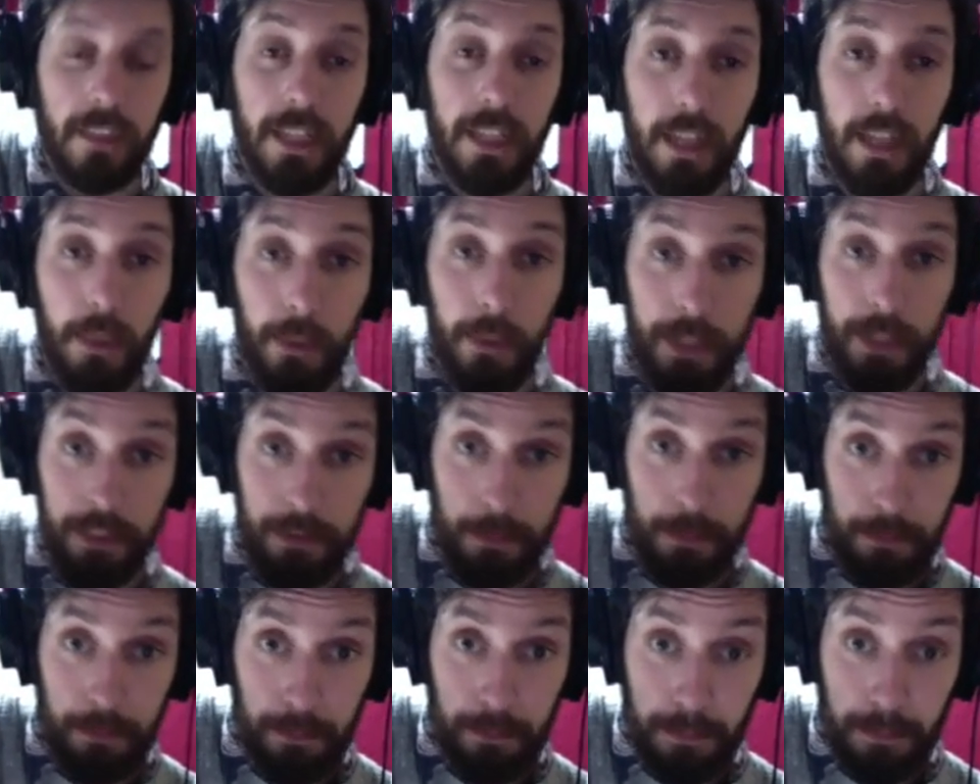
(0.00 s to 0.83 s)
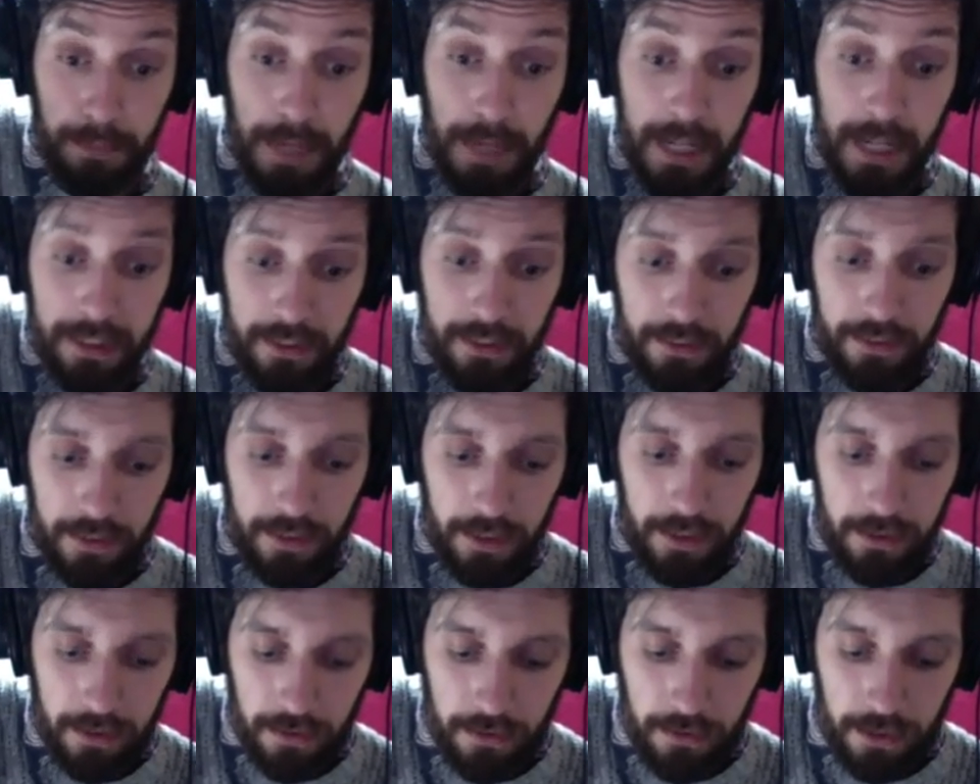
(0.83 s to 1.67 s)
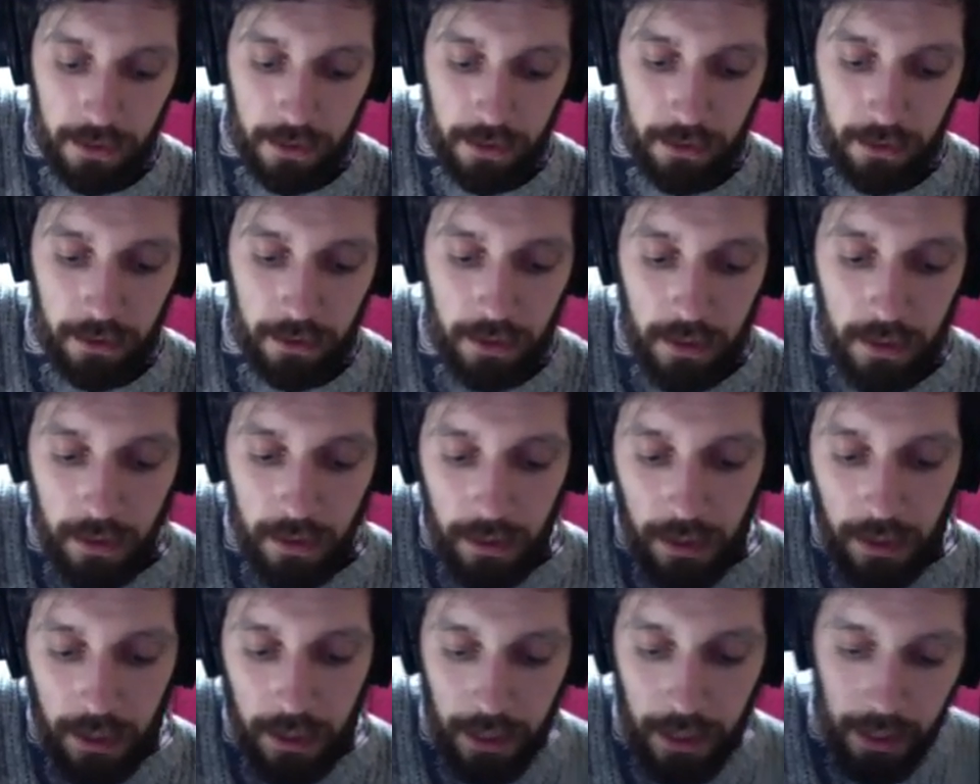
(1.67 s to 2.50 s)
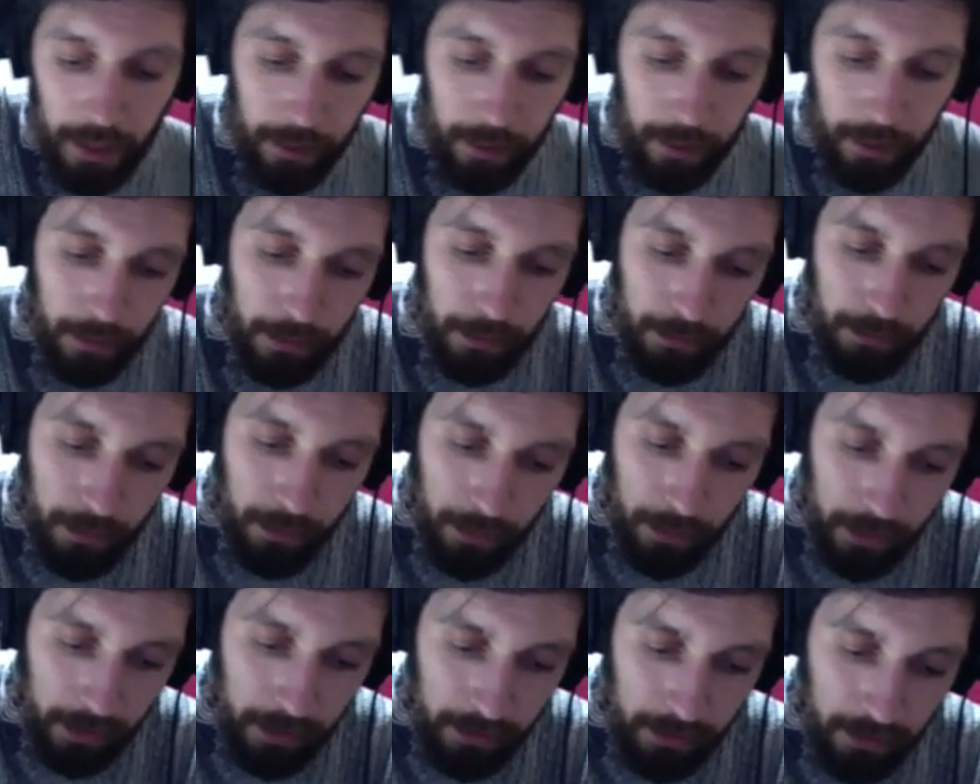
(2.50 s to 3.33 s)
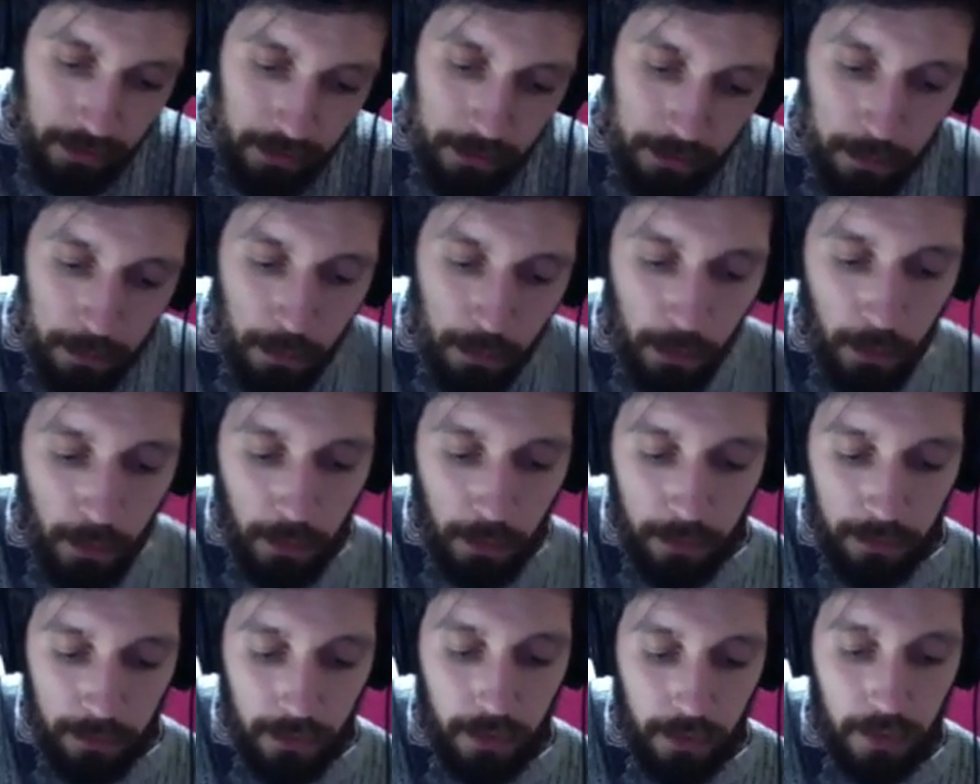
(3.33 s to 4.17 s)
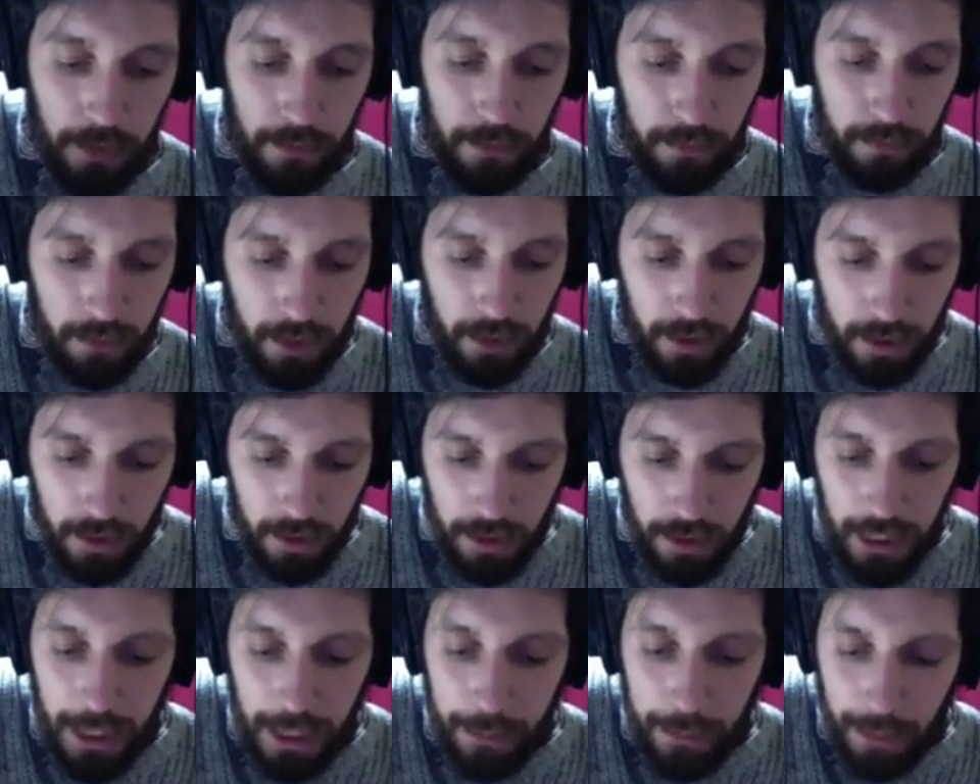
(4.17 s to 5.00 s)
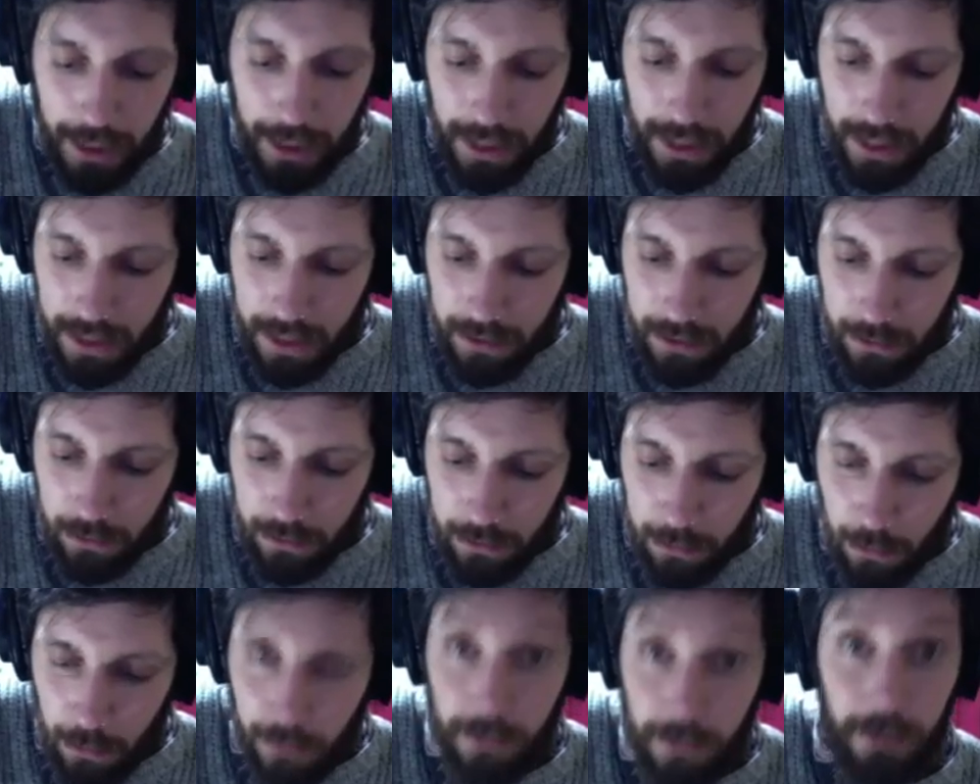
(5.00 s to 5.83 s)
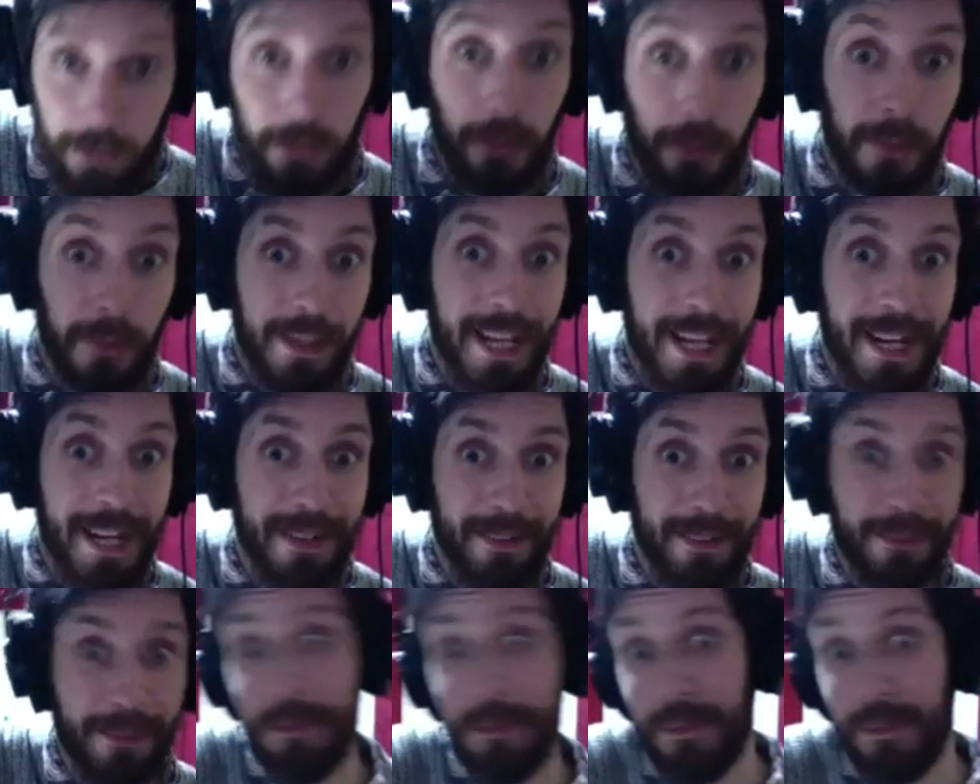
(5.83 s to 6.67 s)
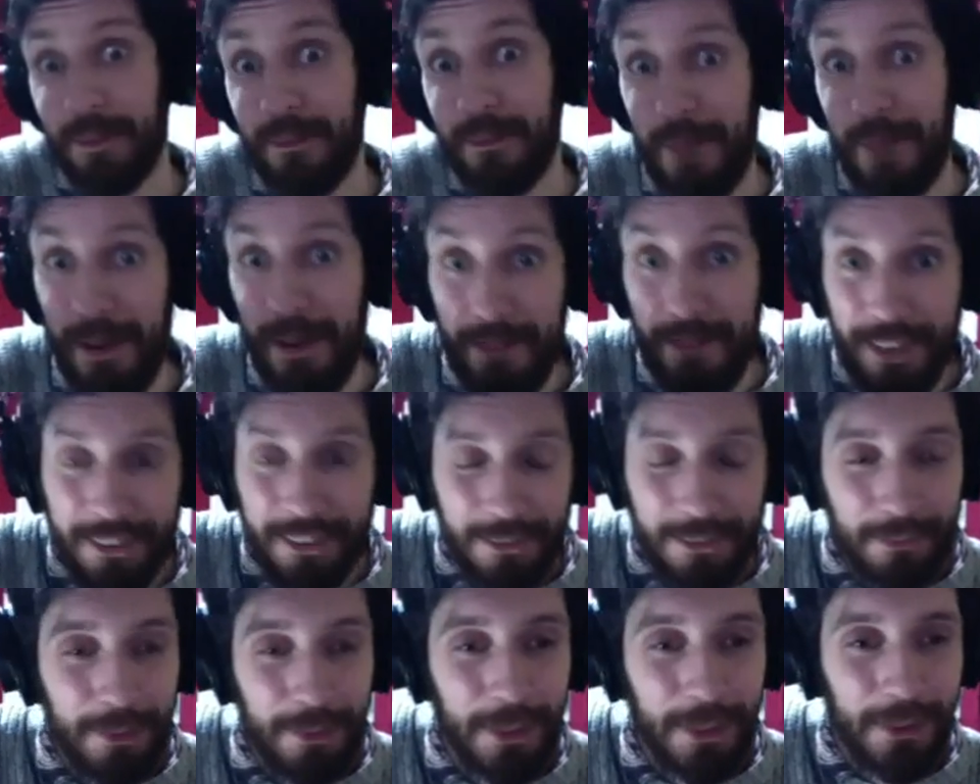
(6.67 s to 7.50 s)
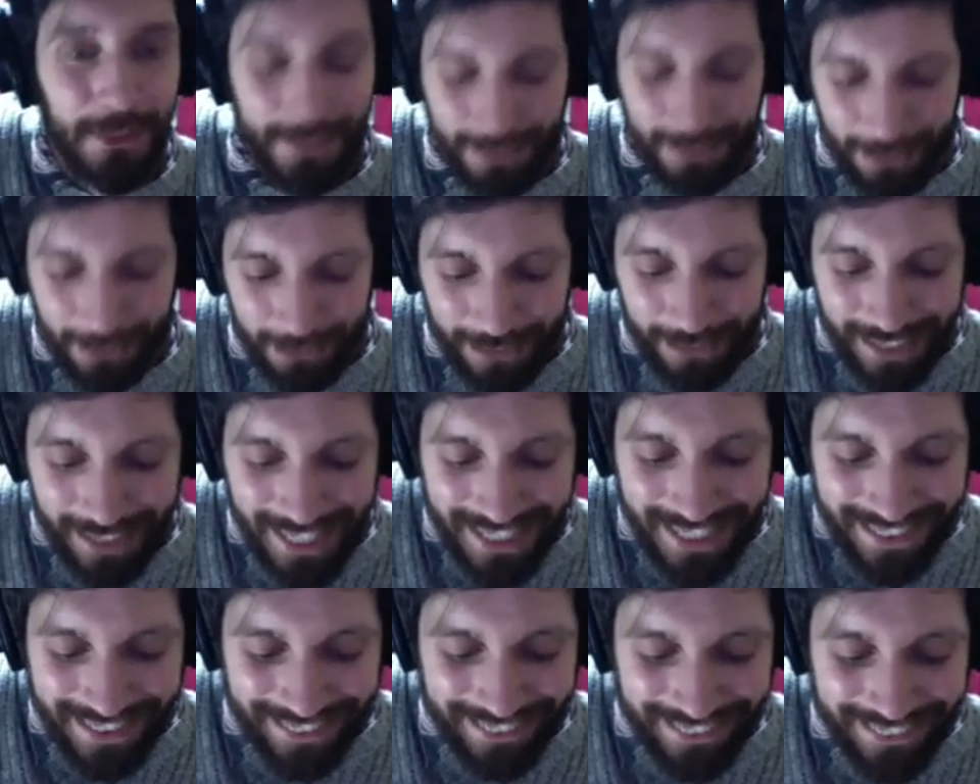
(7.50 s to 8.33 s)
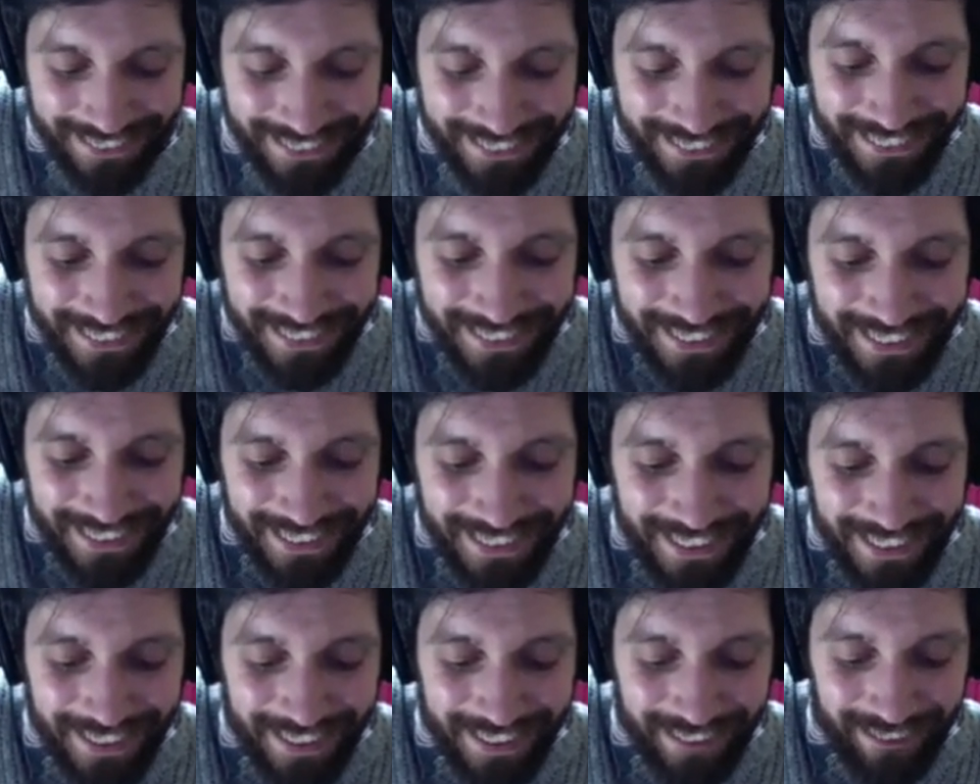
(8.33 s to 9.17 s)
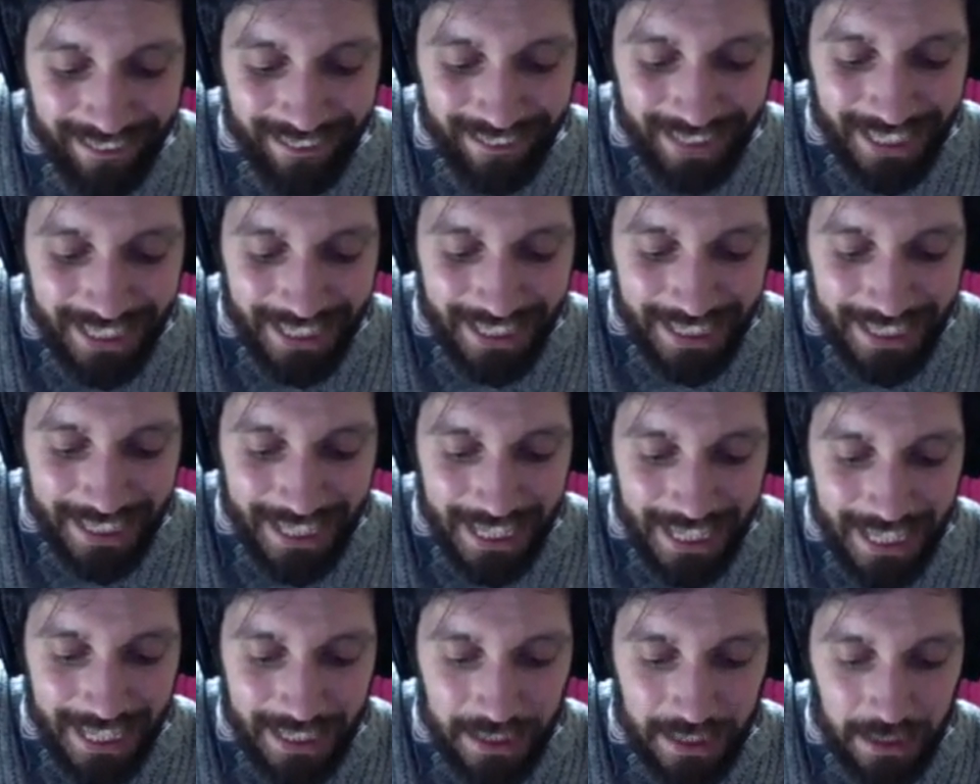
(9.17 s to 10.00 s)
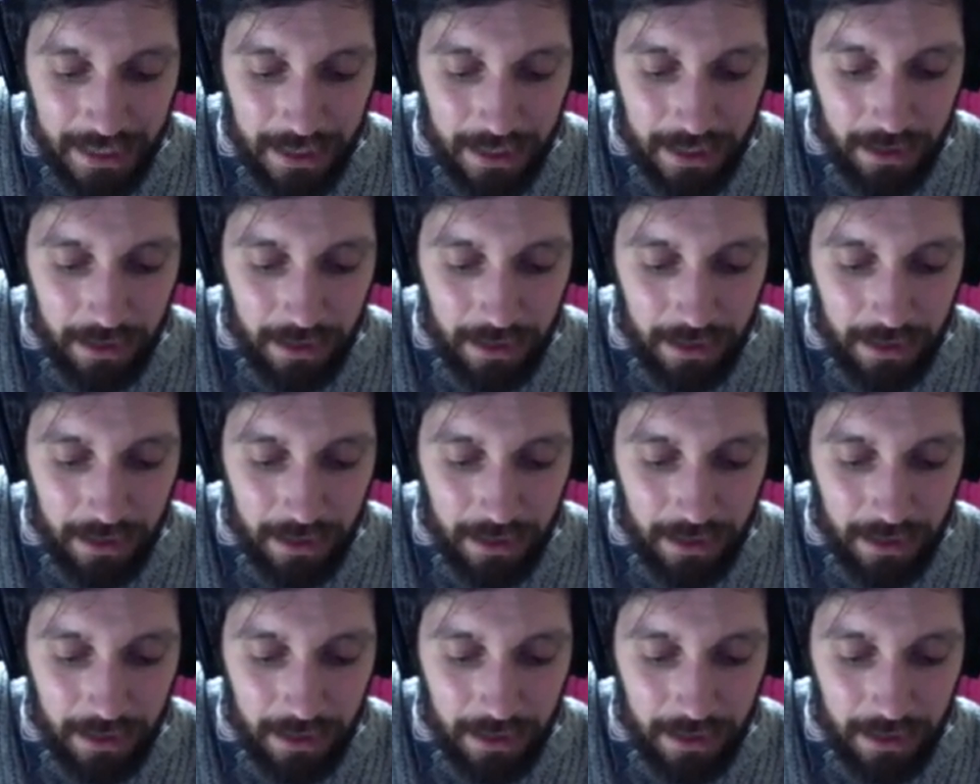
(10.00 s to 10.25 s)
I want you to practice this until you've got it smooth. So in my head it was more of a tornado, so maybe it should be called tornado, and then